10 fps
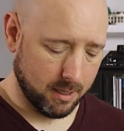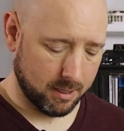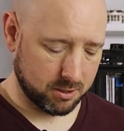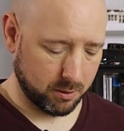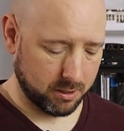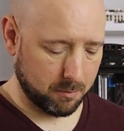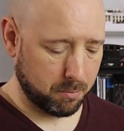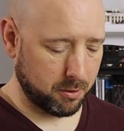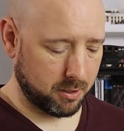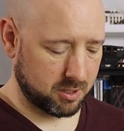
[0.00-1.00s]
Uh, so I
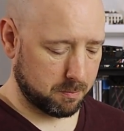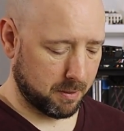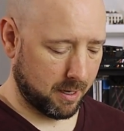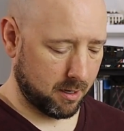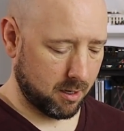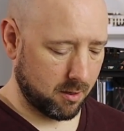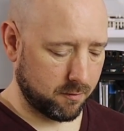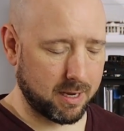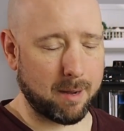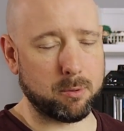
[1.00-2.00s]
did put a spot
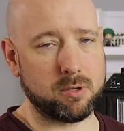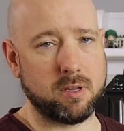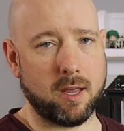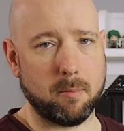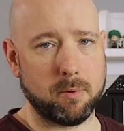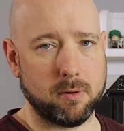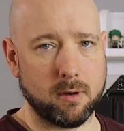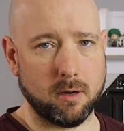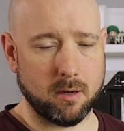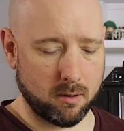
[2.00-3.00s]
of copper tape
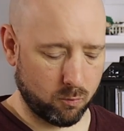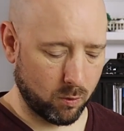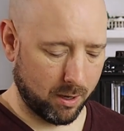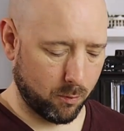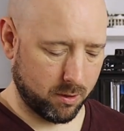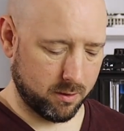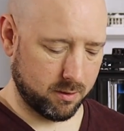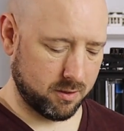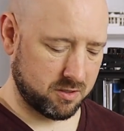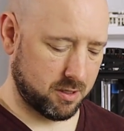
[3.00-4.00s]
uh, right where
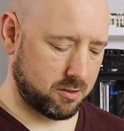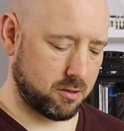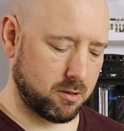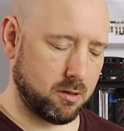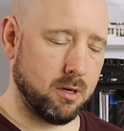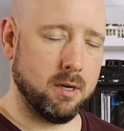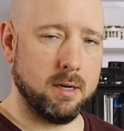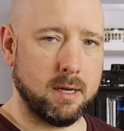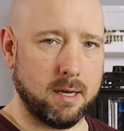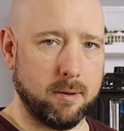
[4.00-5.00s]
the, the sensor,
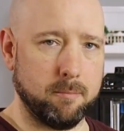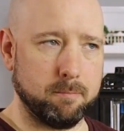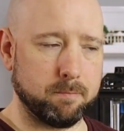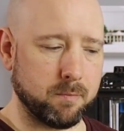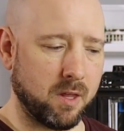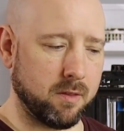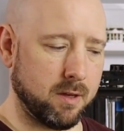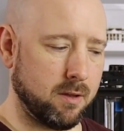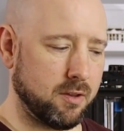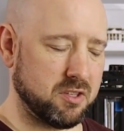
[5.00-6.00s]
um,
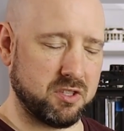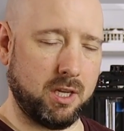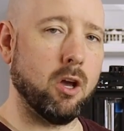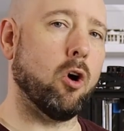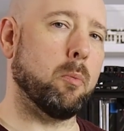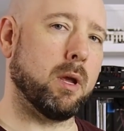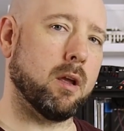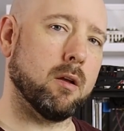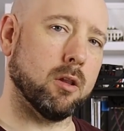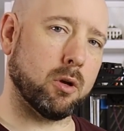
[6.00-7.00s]
the, the Z
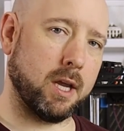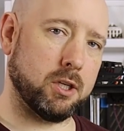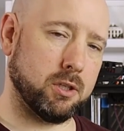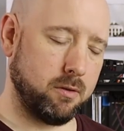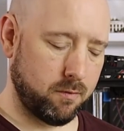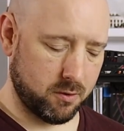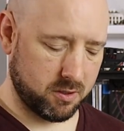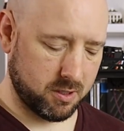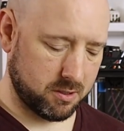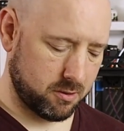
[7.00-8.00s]
homing location for
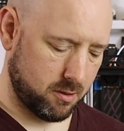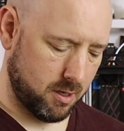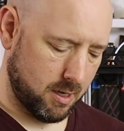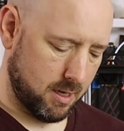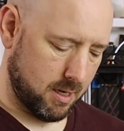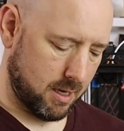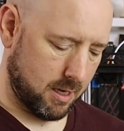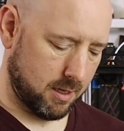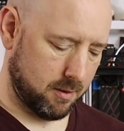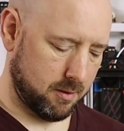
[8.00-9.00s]
the sensor
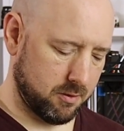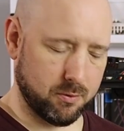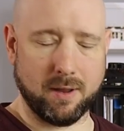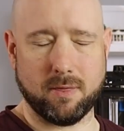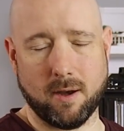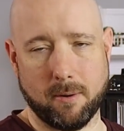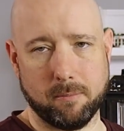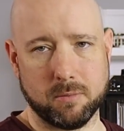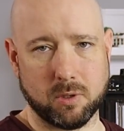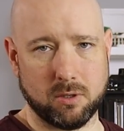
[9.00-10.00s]
uh, is right there.
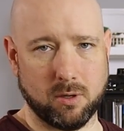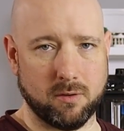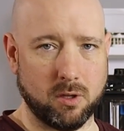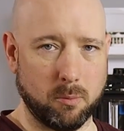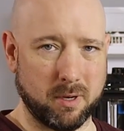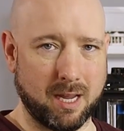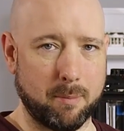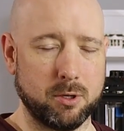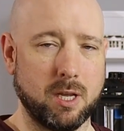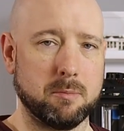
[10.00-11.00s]
So I do have a little bit of
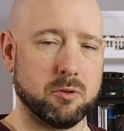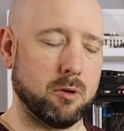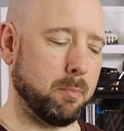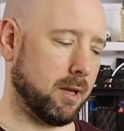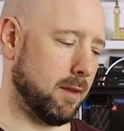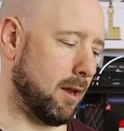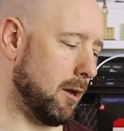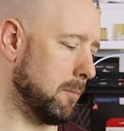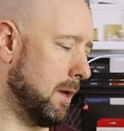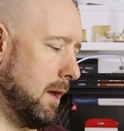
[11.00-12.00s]
copper tape so it'll pick that
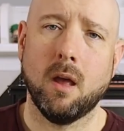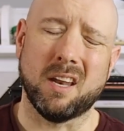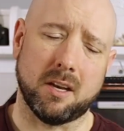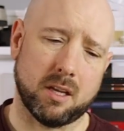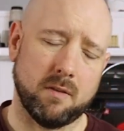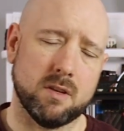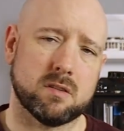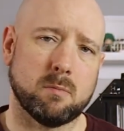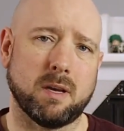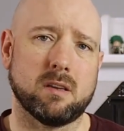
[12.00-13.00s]
up. Now to give you
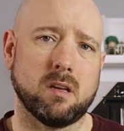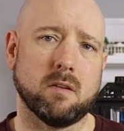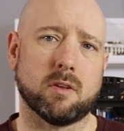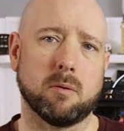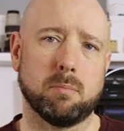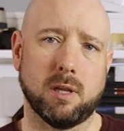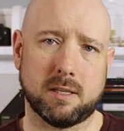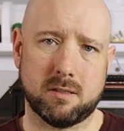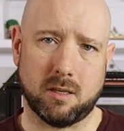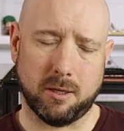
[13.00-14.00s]
some idea of the
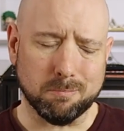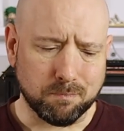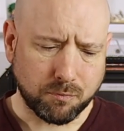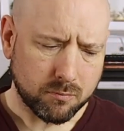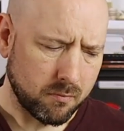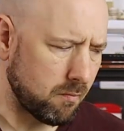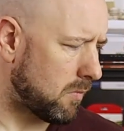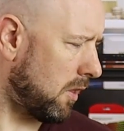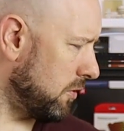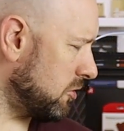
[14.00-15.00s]
complexity
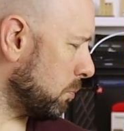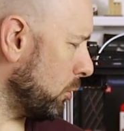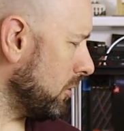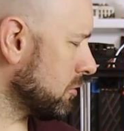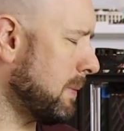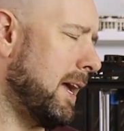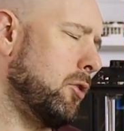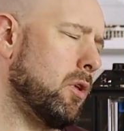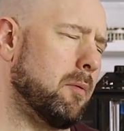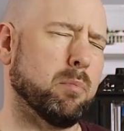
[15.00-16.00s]
this printer's
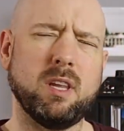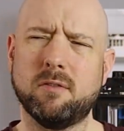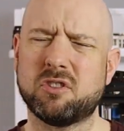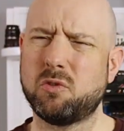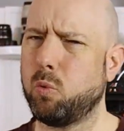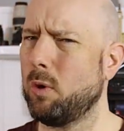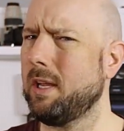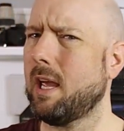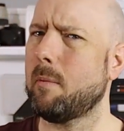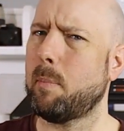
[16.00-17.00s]
manual, I believe, was
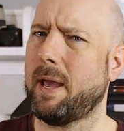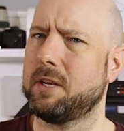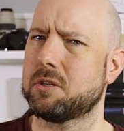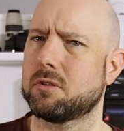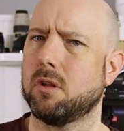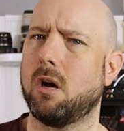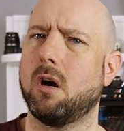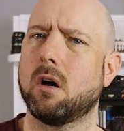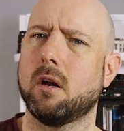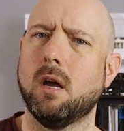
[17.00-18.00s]
28 pages
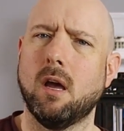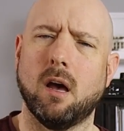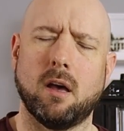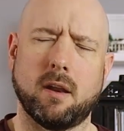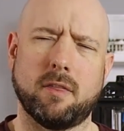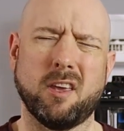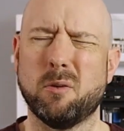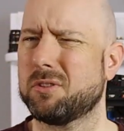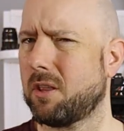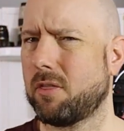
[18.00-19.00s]
long, uh, and I think
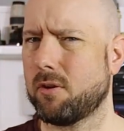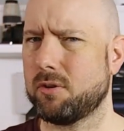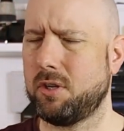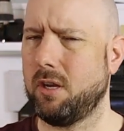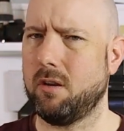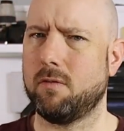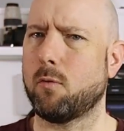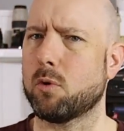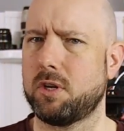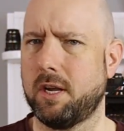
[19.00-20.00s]
it was like 13,
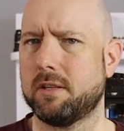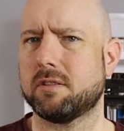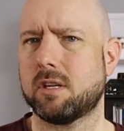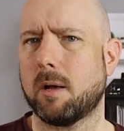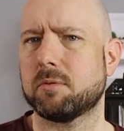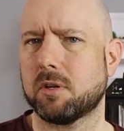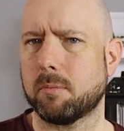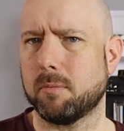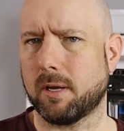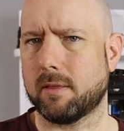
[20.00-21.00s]
14 steps,
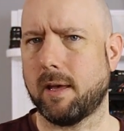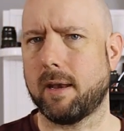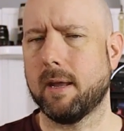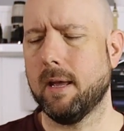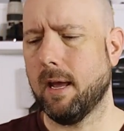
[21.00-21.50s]
something like that.